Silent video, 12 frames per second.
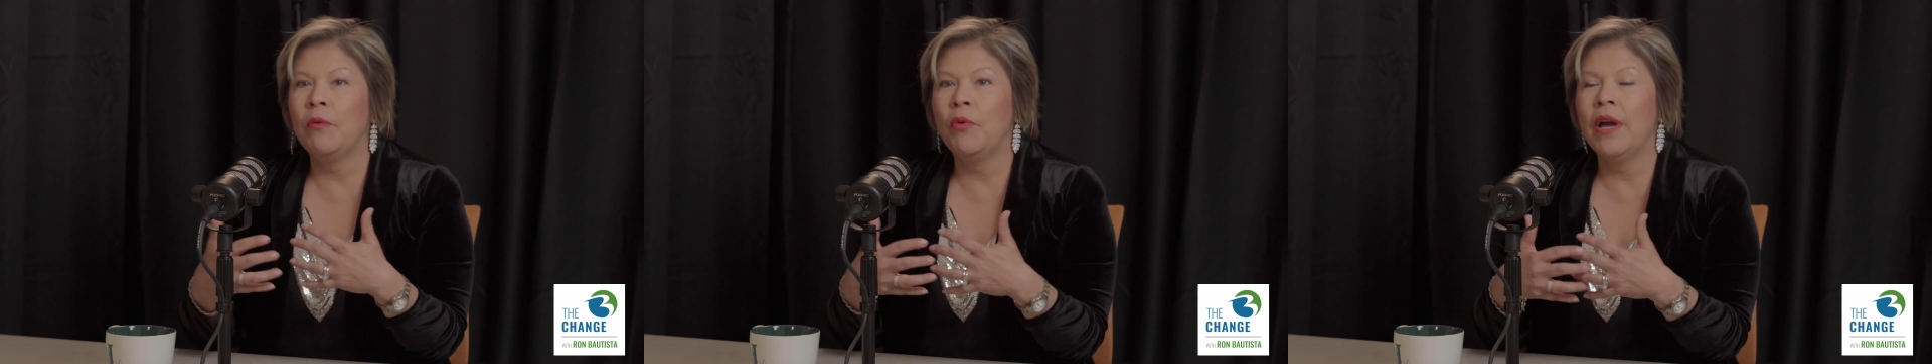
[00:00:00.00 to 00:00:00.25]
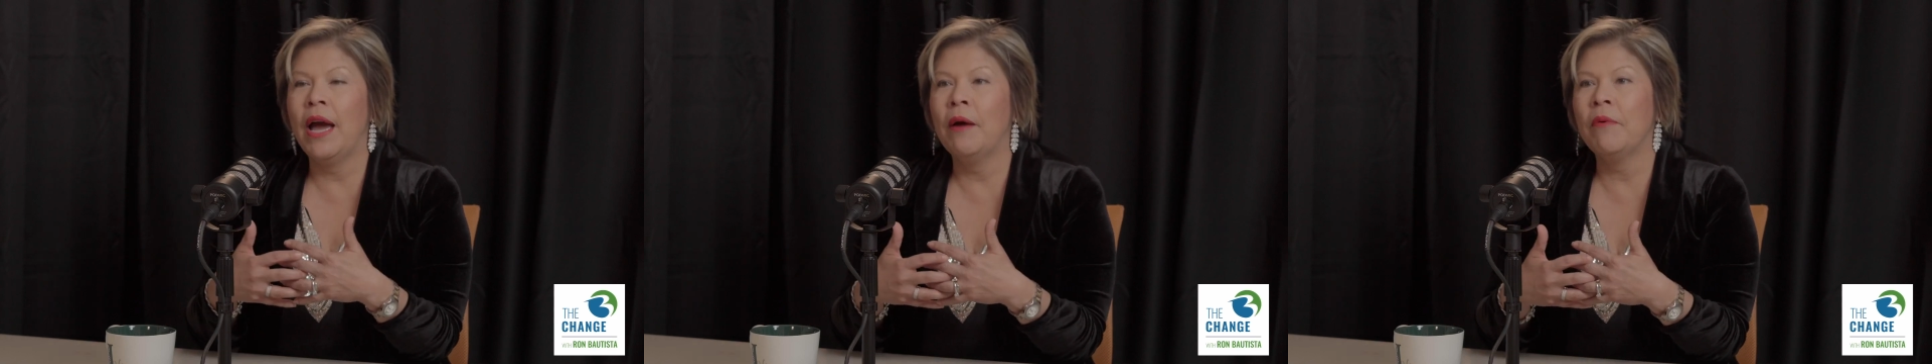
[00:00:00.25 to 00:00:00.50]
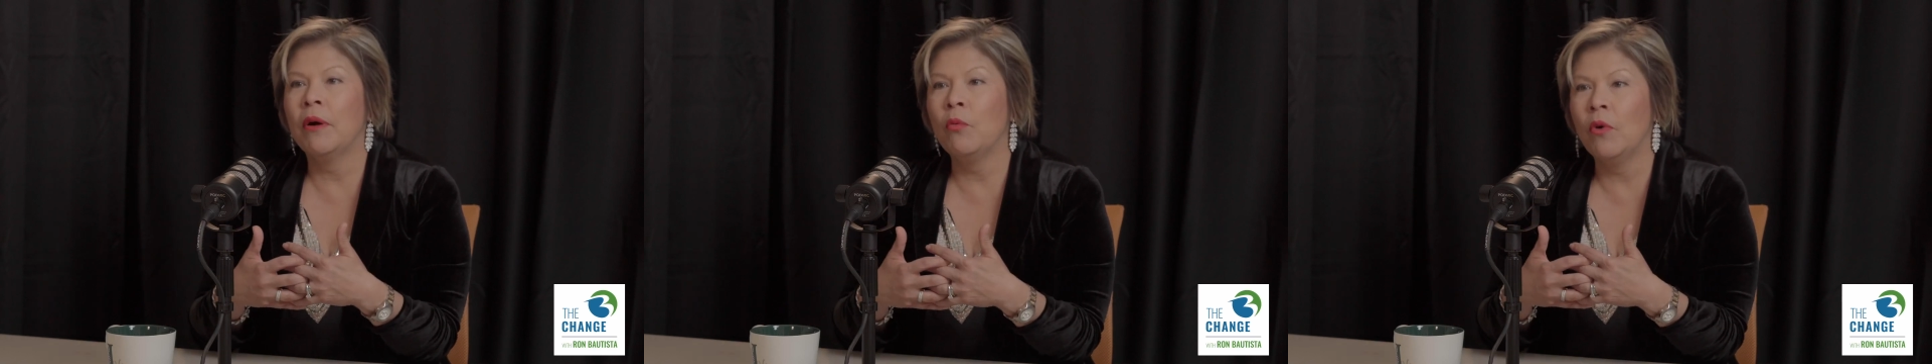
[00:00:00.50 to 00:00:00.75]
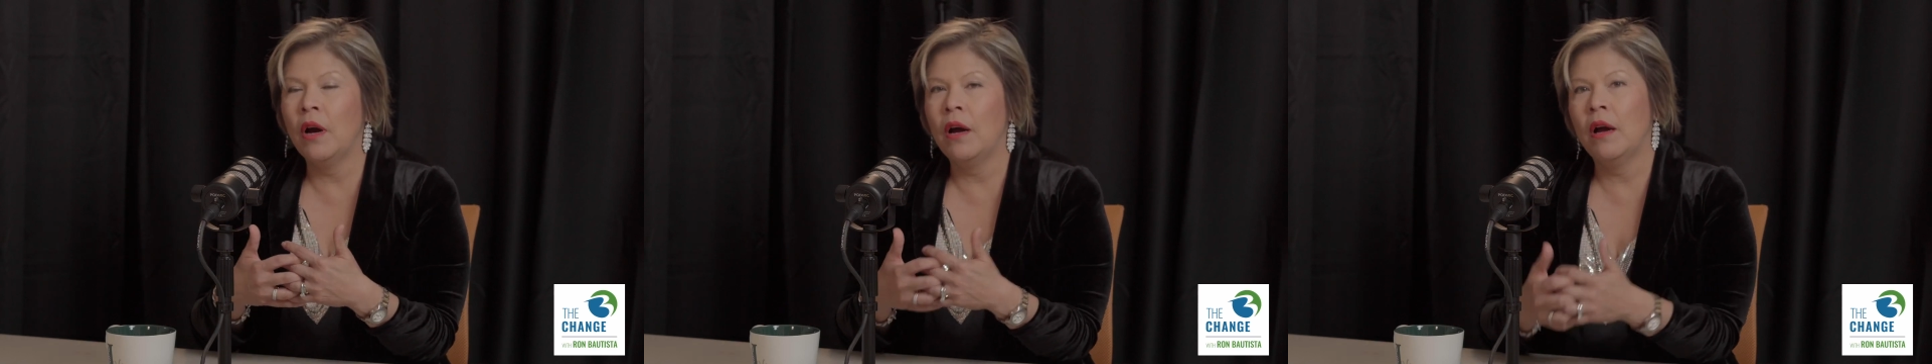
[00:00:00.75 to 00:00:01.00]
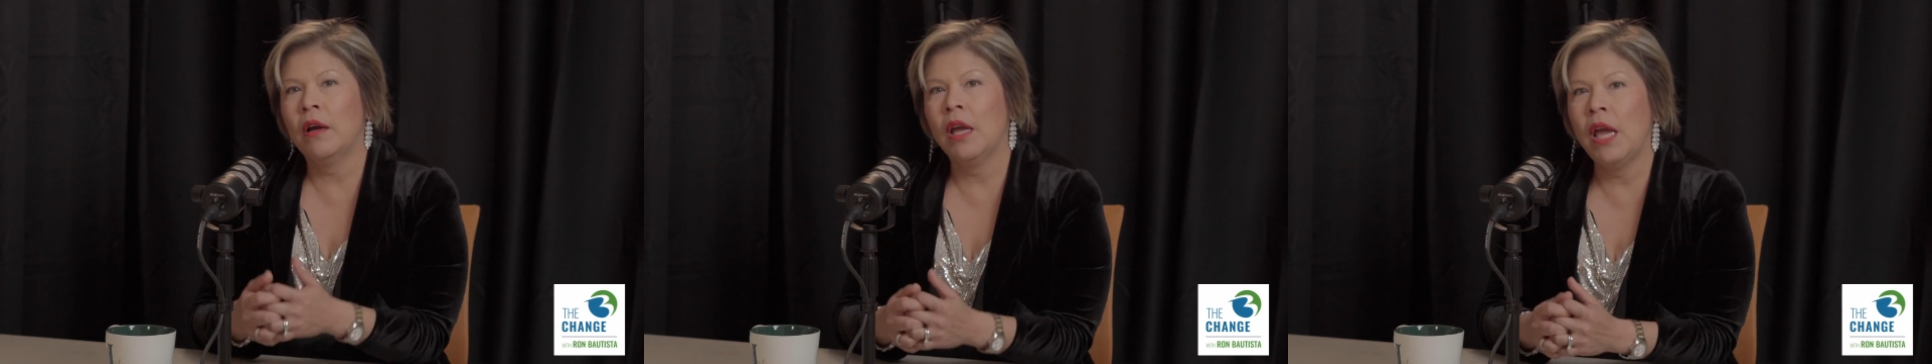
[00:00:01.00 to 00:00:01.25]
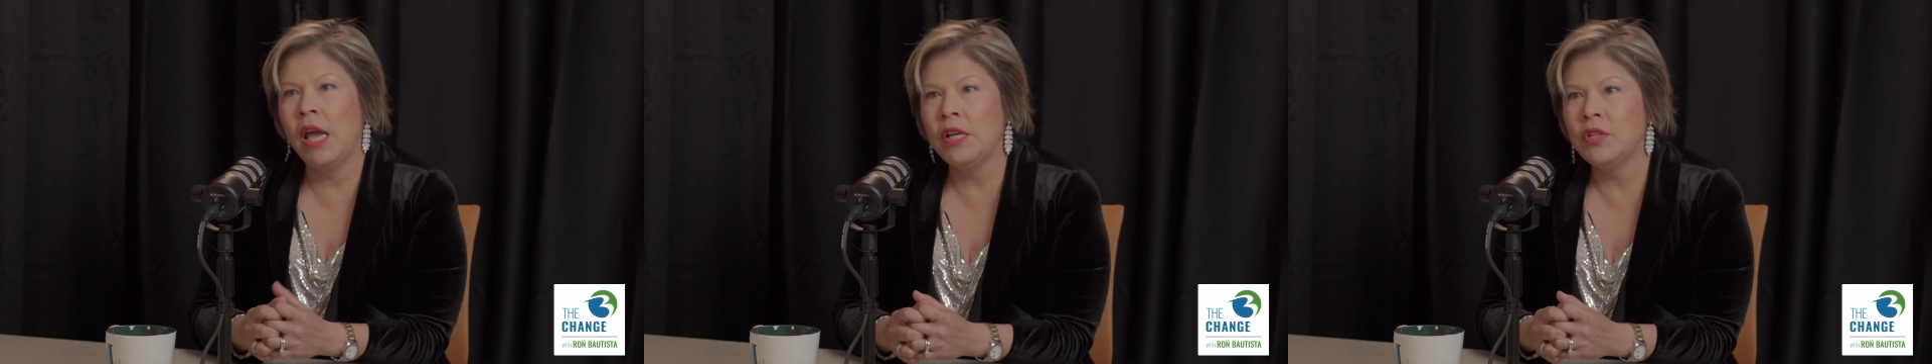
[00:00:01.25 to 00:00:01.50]
we have
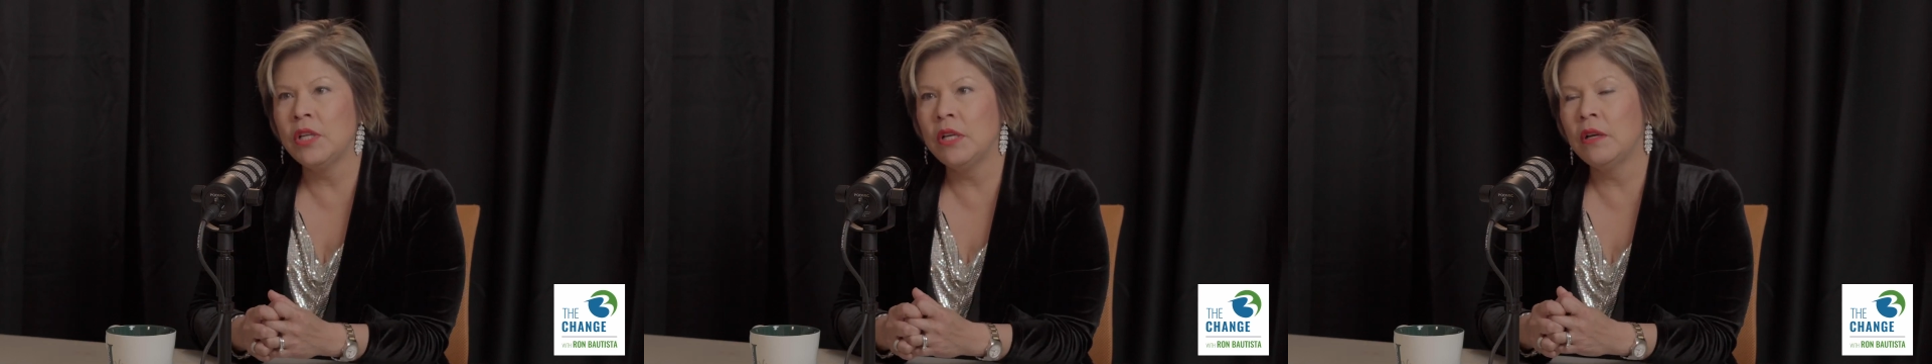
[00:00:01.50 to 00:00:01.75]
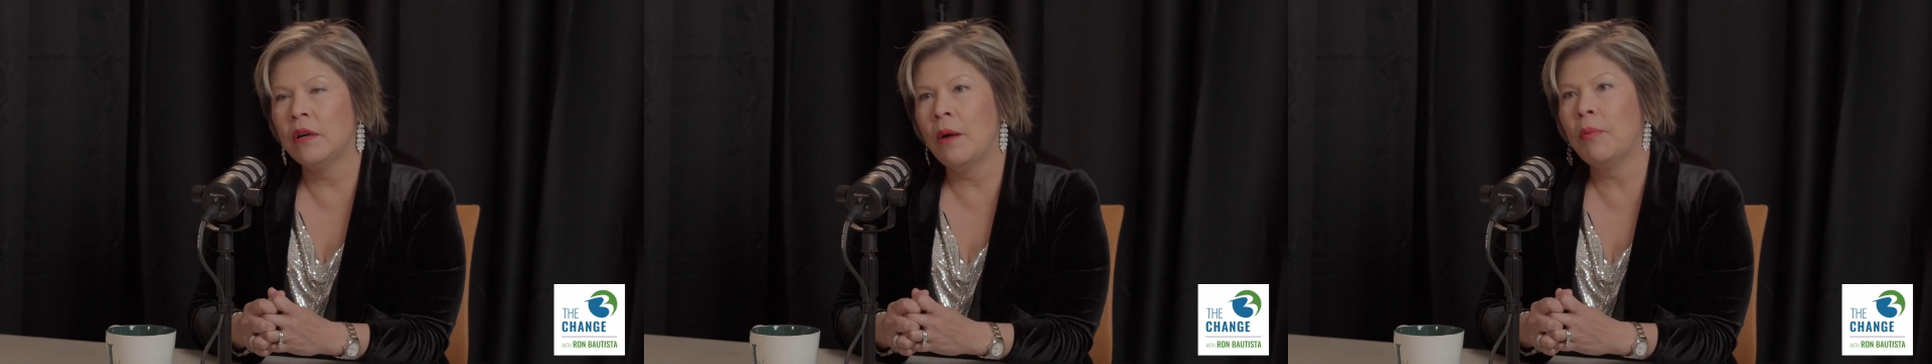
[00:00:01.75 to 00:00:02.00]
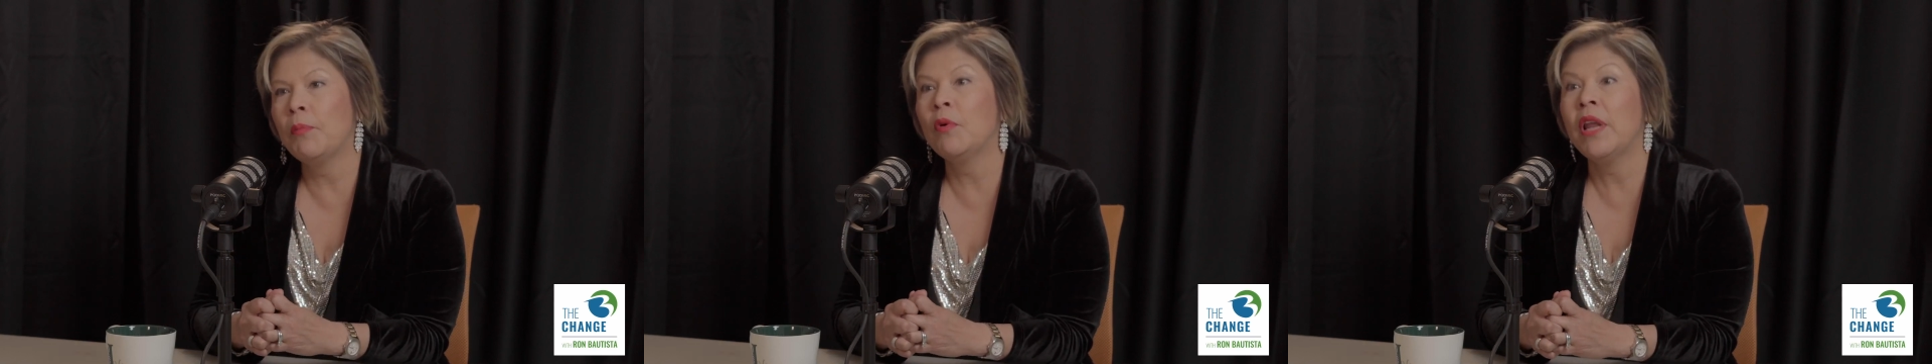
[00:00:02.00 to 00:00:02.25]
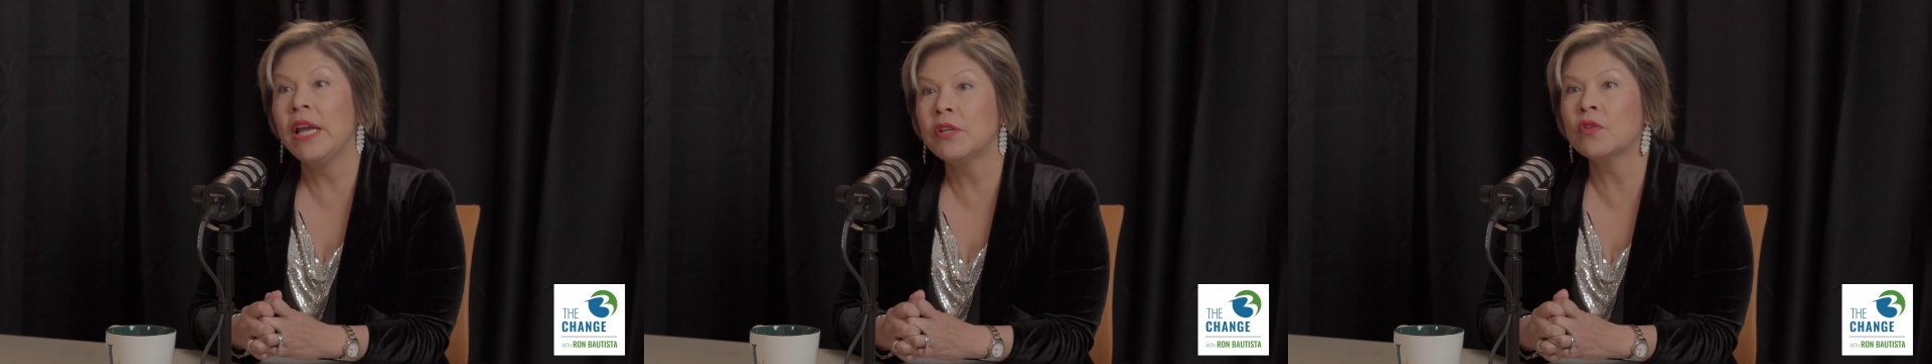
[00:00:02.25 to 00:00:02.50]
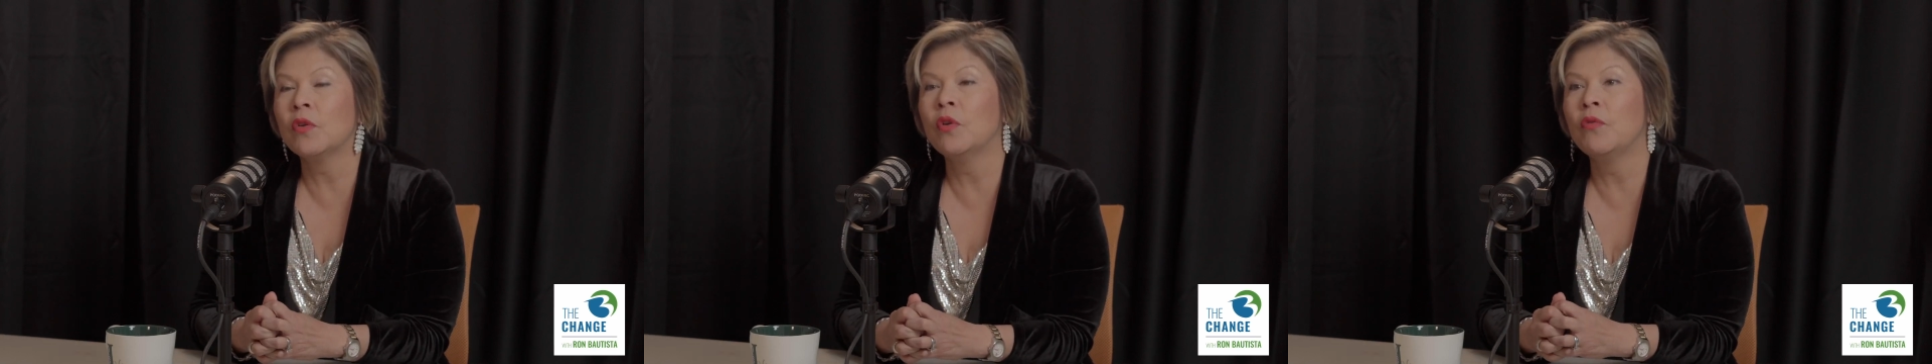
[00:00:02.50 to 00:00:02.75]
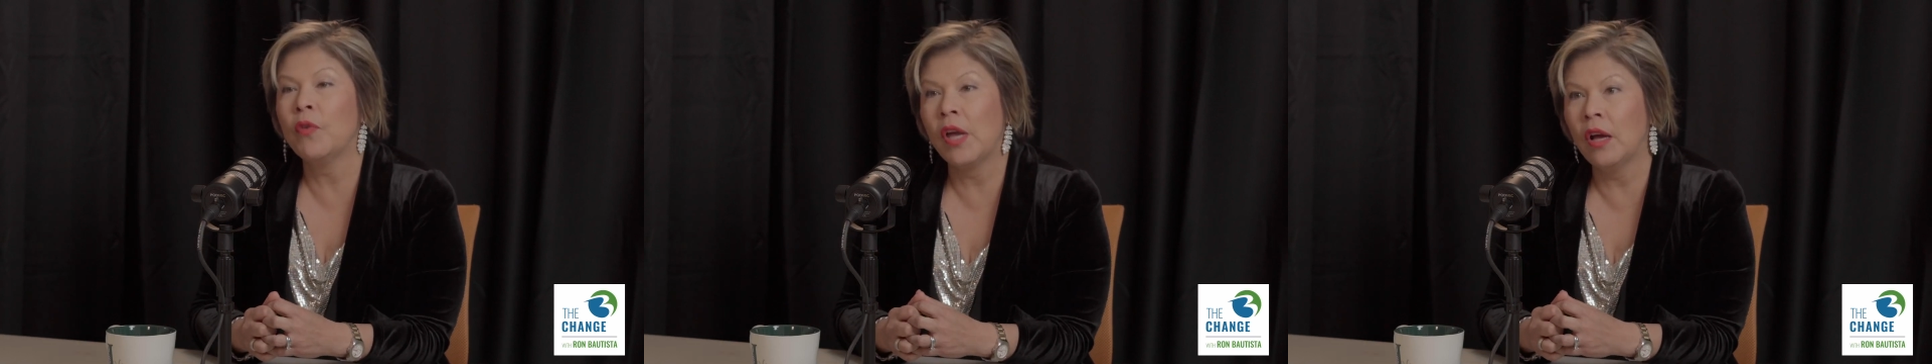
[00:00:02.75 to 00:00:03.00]
a population of